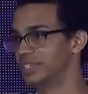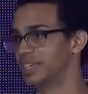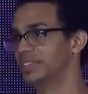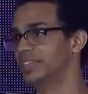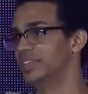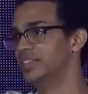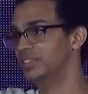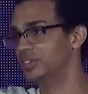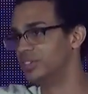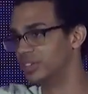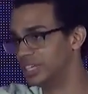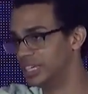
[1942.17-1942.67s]
And
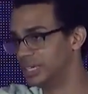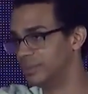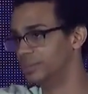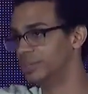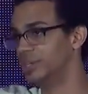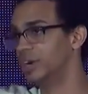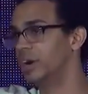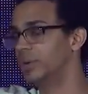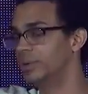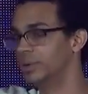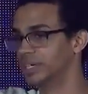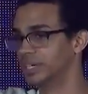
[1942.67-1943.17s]
then you keep
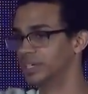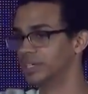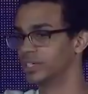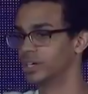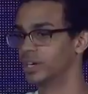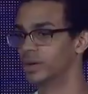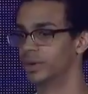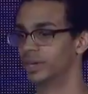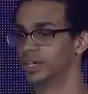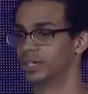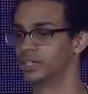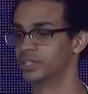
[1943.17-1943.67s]
going and
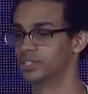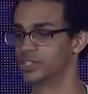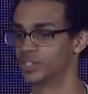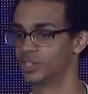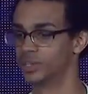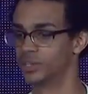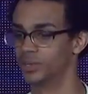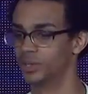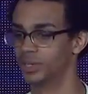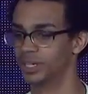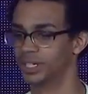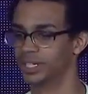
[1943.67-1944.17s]
going. And
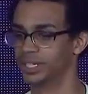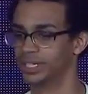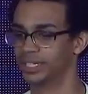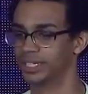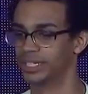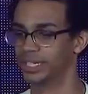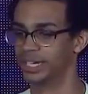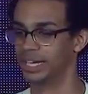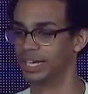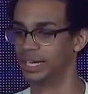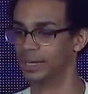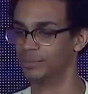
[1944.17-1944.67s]
so,
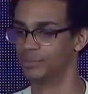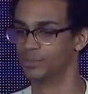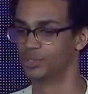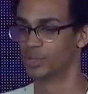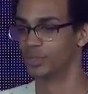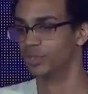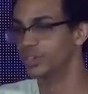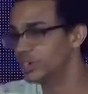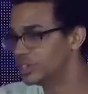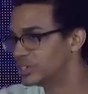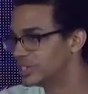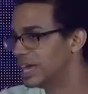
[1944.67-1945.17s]
um,
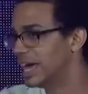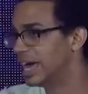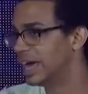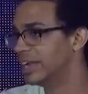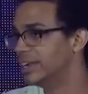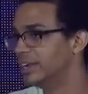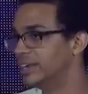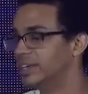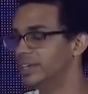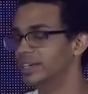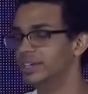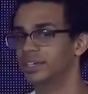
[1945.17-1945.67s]
so there's
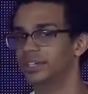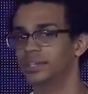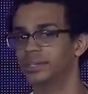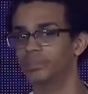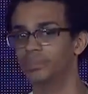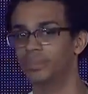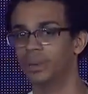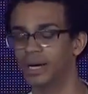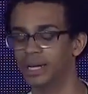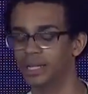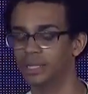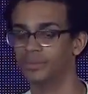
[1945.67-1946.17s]
that.
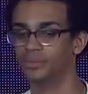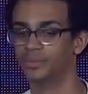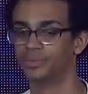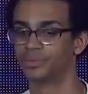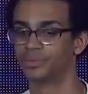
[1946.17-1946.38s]
But